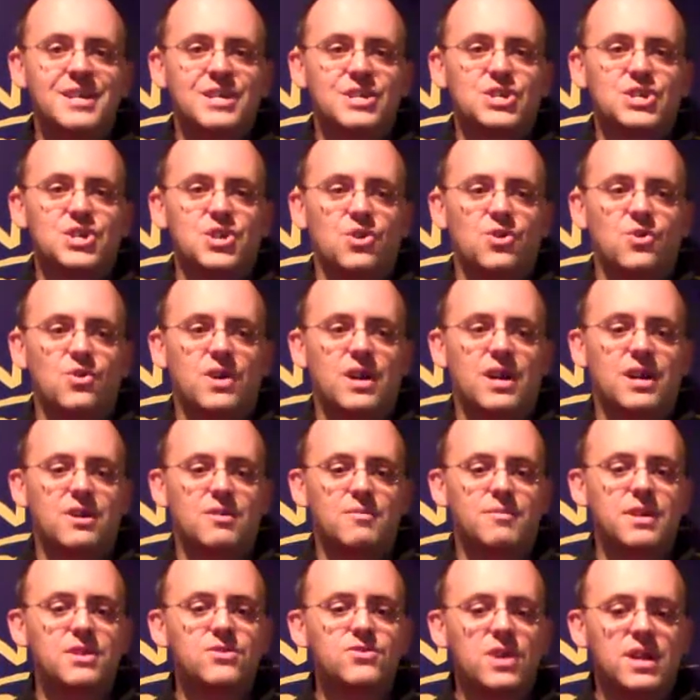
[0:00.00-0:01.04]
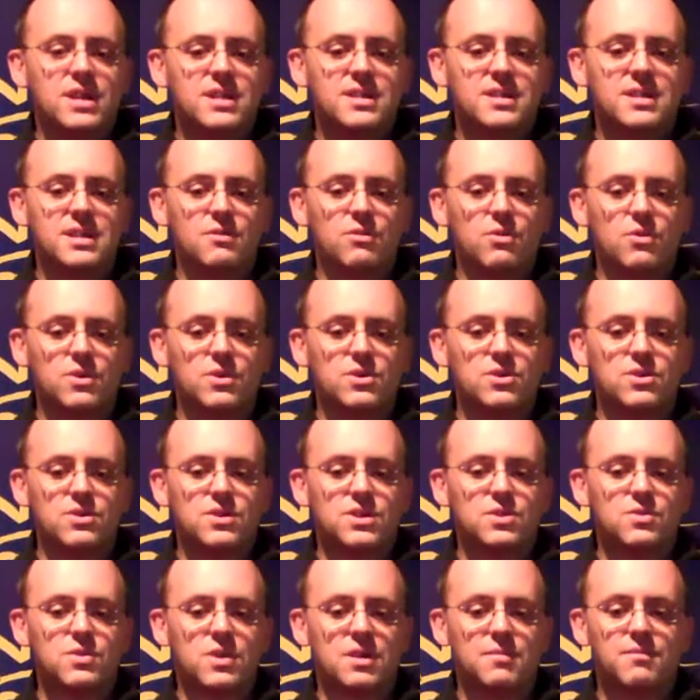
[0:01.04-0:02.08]
So it'll be interesting to see what we can do
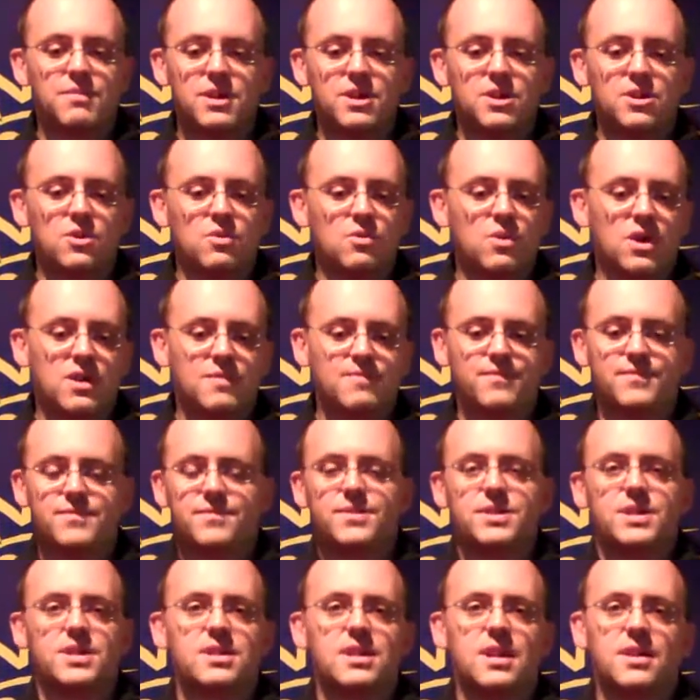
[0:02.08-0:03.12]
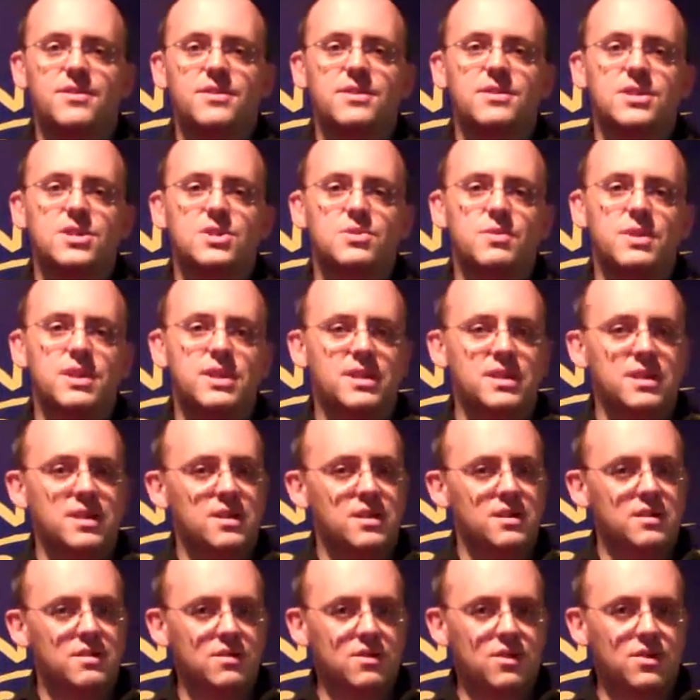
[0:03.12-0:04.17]
this week. But you know what? Did nothing this week.
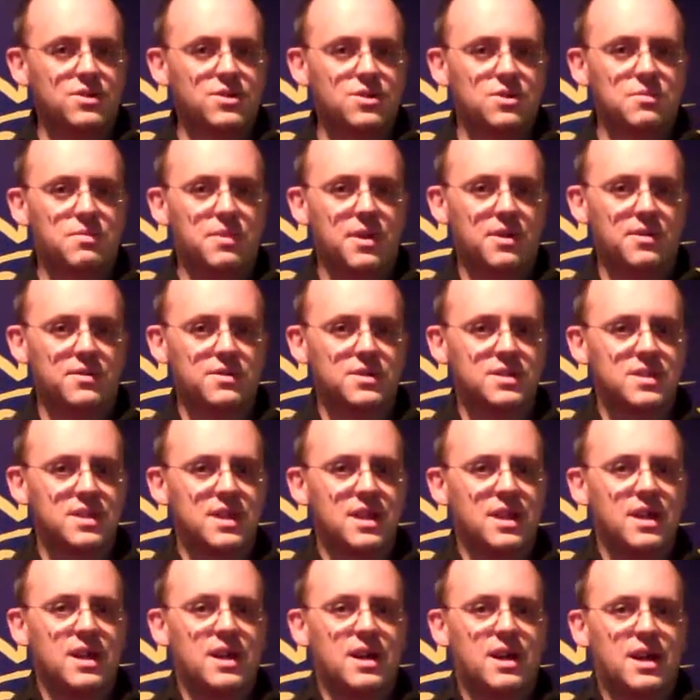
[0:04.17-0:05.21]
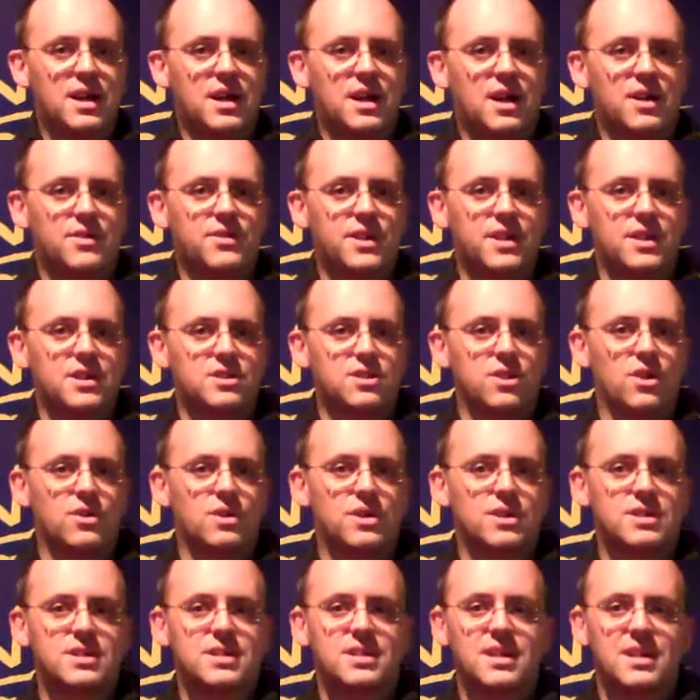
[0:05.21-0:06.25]
Lost £2. I think as
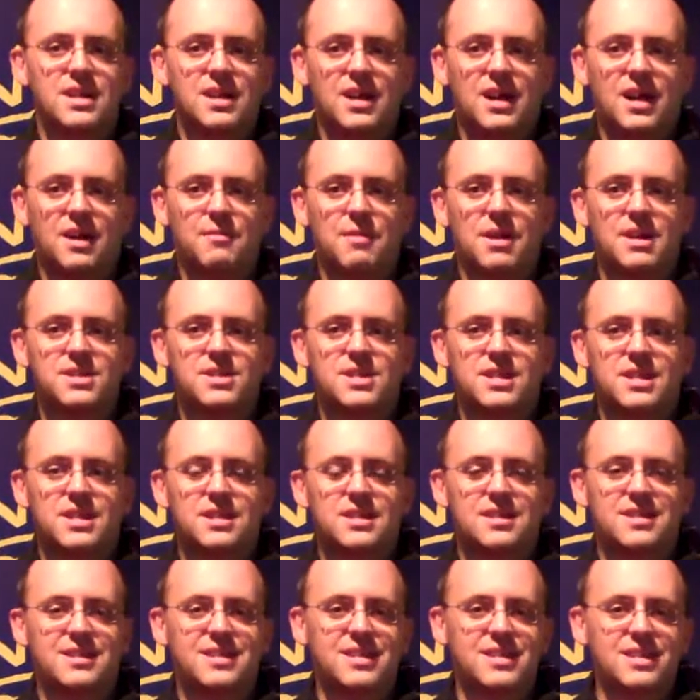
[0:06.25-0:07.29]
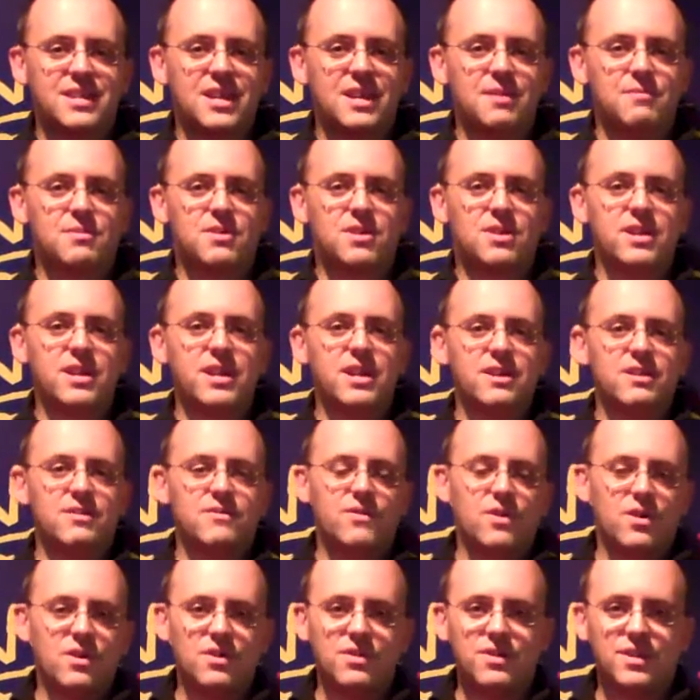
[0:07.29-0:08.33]
long as I manage to keep clear
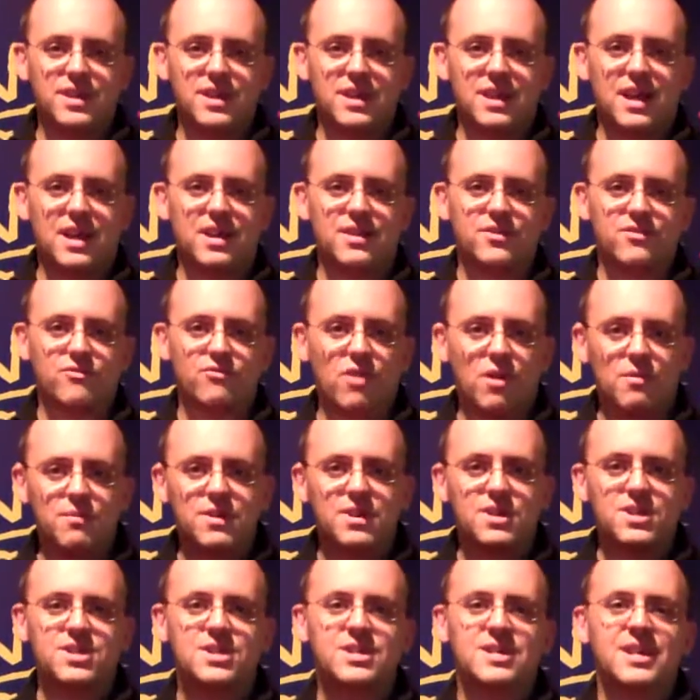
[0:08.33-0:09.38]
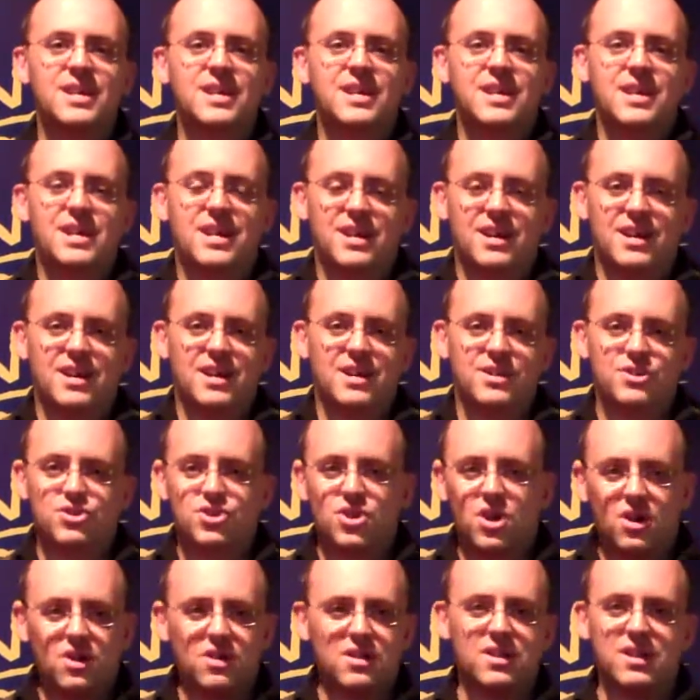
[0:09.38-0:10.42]
of all the rubbish and
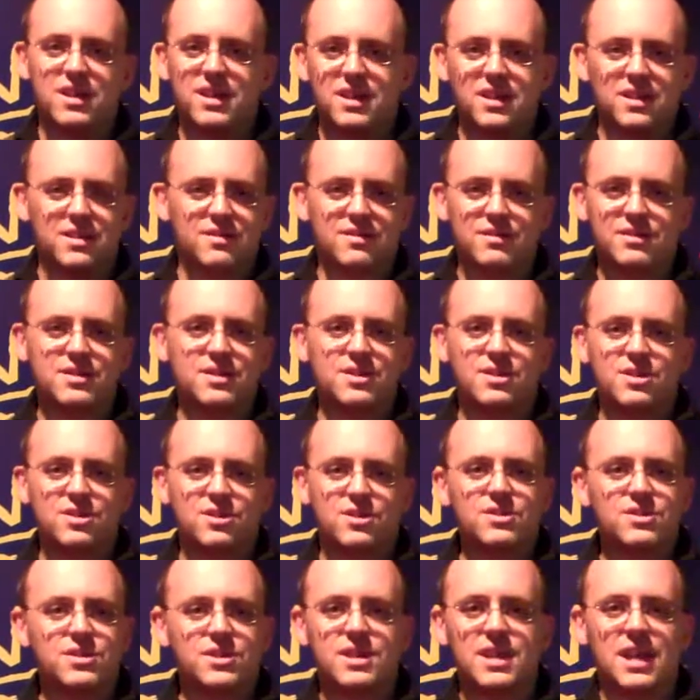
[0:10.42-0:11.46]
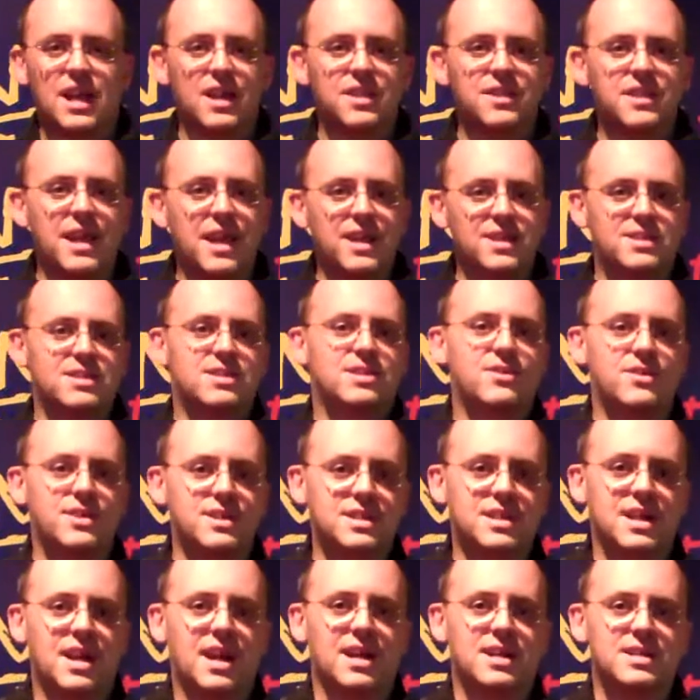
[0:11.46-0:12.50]
chocolate and the unnecessary
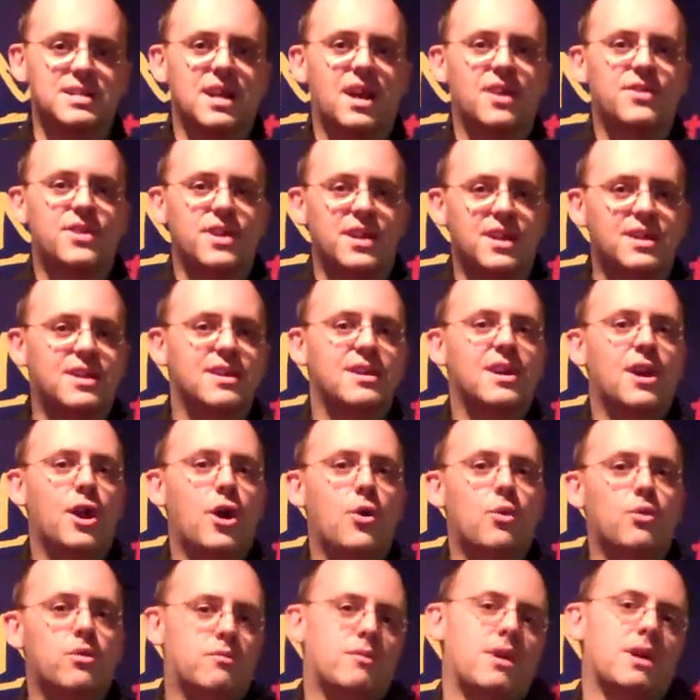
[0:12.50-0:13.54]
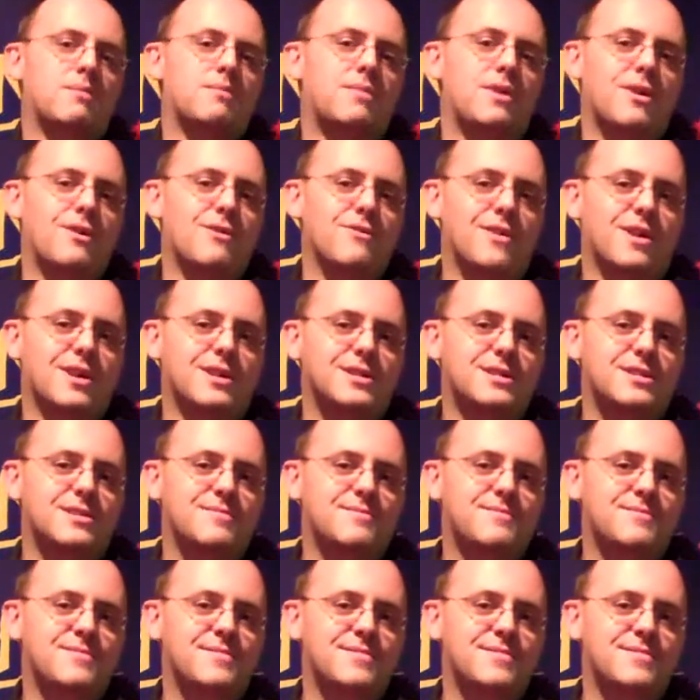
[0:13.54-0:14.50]
snacks, I think we might be all right.